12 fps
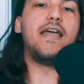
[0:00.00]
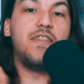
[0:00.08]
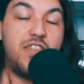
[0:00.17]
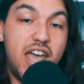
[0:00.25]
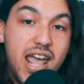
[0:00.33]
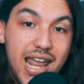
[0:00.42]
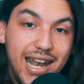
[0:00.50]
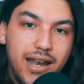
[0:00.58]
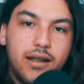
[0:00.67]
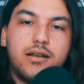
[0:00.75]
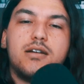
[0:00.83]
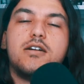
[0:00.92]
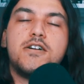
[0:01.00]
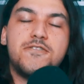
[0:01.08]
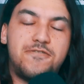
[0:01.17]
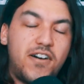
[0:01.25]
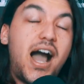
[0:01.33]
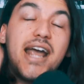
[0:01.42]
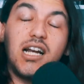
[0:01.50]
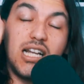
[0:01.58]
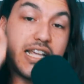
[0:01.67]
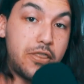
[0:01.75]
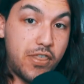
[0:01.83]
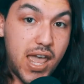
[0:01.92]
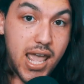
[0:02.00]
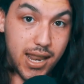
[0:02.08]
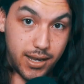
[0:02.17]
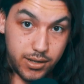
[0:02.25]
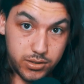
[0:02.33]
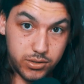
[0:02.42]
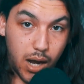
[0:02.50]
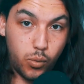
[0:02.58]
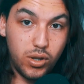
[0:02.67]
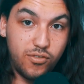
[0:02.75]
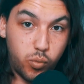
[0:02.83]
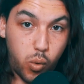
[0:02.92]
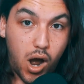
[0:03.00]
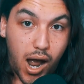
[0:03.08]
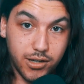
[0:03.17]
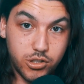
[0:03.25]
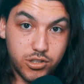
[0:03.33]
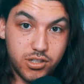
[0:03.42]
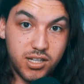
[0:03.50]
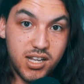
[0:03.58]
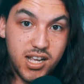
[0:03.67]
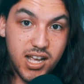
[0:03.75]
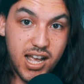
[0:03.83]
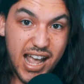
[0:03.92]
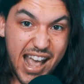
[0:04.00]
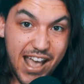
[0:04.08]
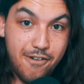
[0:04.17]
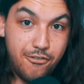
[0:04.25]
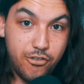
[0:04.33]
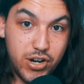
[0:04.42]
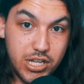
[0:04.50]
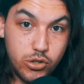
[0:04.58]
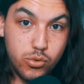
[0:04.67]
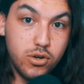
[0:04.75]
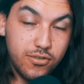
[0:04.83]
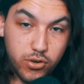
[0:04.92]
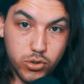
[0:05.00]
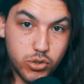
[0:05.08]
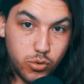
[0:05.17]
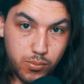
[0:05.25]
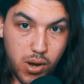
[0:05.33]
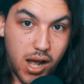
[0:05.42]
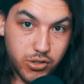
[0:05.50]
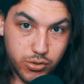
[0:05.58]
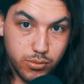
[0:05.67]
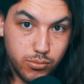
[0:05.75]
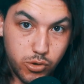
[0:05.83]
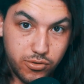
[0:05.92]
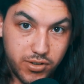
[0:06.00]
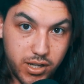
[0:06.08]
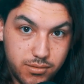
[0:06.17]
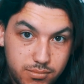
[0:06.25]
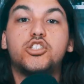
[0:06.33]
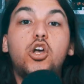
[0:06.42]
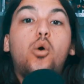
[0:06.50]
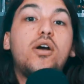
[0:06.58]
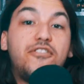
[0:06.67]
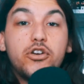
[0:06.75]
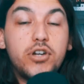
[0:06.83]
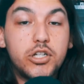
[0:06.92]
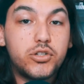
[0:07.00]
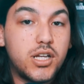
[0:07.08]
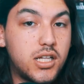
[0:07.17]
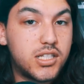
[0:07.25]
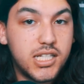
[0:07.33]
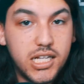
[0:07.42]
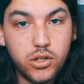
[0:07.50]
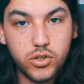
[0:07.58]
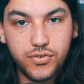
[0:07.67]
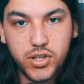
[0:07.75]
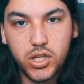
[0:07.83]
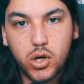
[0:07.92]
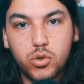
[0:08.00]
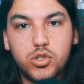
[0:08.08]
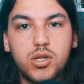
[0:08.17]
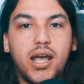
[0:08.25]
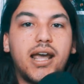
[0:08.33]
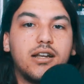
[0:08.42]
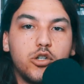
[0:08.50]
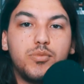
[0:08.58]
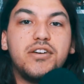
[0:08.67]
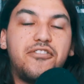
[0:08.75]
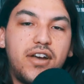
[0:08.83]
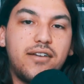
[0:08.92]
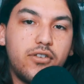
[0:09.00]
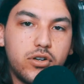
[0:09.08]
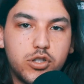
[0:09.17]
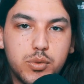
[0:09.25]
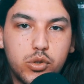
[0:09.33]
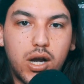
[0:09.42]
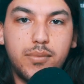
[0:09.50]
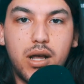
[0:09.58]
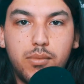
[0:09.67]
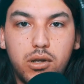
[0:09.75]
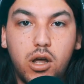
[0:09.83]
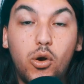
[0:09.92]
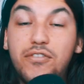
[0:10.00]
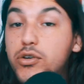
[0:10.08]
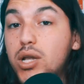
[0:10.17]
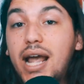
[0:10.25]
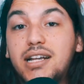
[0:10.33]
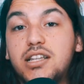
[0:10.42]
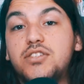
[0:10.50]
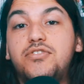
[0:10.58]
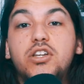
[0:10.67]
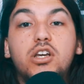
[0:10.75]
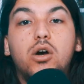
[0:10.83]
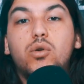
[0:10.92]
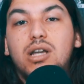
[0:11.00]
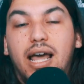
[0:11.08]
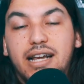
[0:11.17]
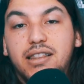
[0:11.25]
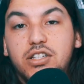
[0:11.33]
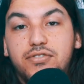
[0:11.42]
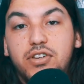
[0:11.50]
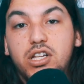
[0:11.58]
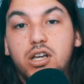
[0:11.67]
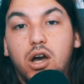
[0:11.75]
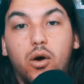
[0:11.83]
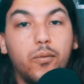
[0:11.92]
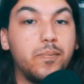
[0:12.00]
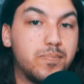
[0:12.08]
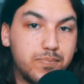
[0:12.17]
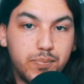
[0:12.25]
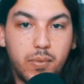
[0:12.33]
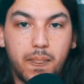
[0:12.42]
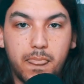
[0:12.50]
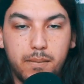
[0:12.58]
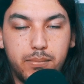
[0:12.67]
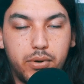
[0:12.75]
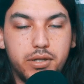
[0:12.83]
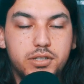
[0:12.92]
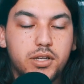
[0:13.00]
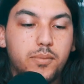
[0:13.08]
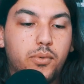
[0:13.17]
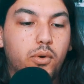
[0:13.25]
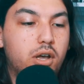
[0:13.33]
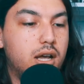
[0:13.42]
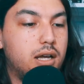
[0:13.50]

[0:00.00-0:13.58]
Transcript: And then, finally then, I will have watched every Universal Monster movie. So if you're interested in seeing those videos, hey, do me a favor, subscribe down below. If you like this video, like this video. Pretty simple.